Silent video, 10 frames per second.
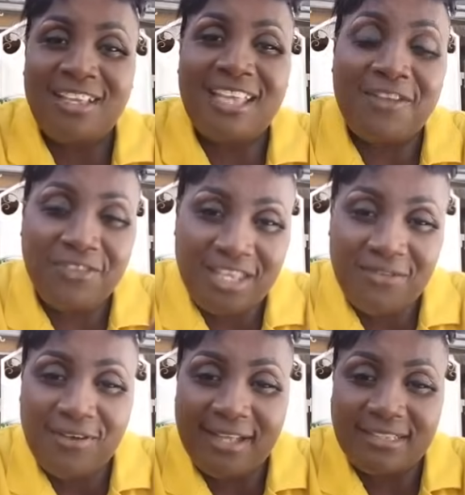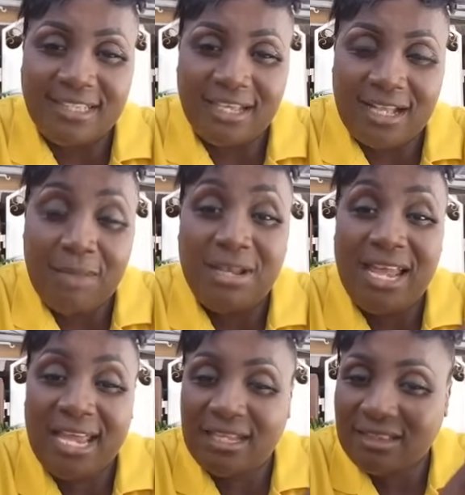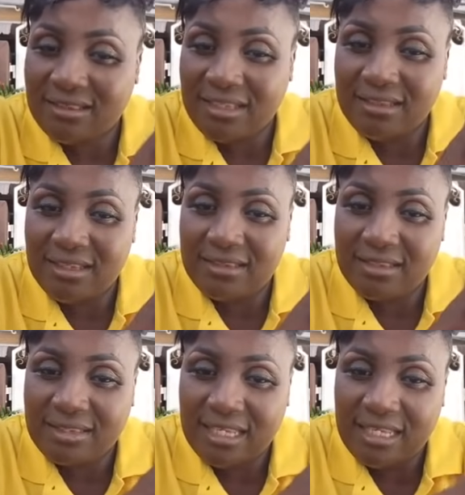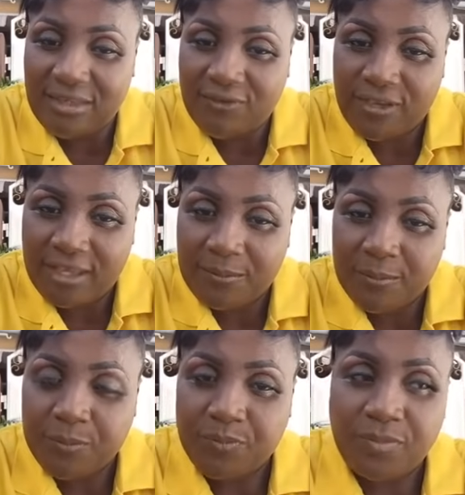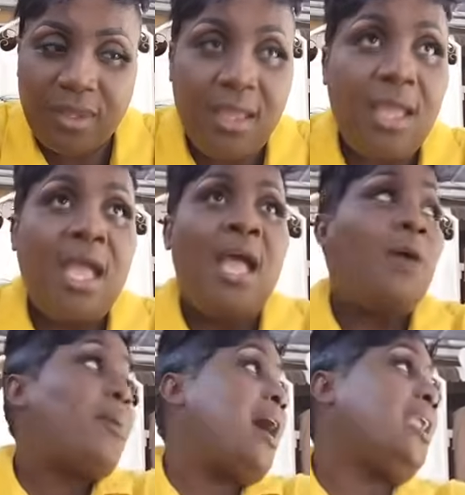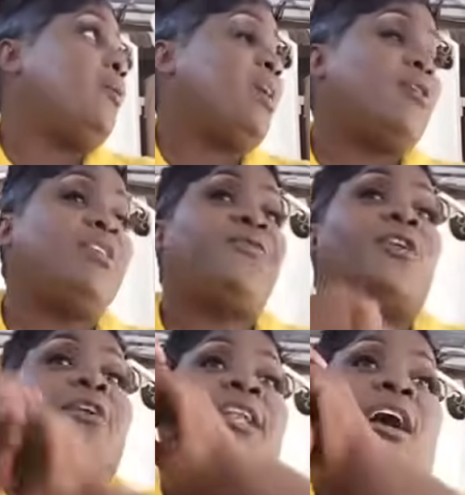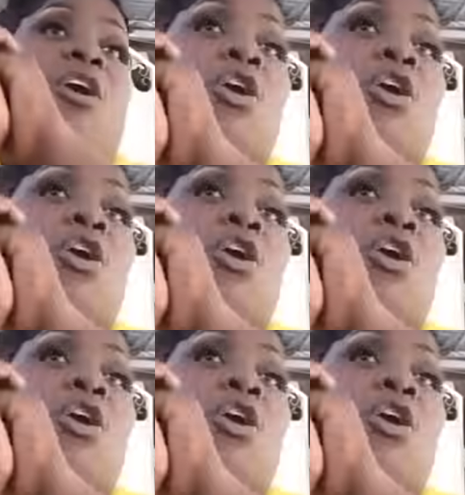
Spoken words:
you have to give and take because I like the tin effect. Paula, we are in Florida,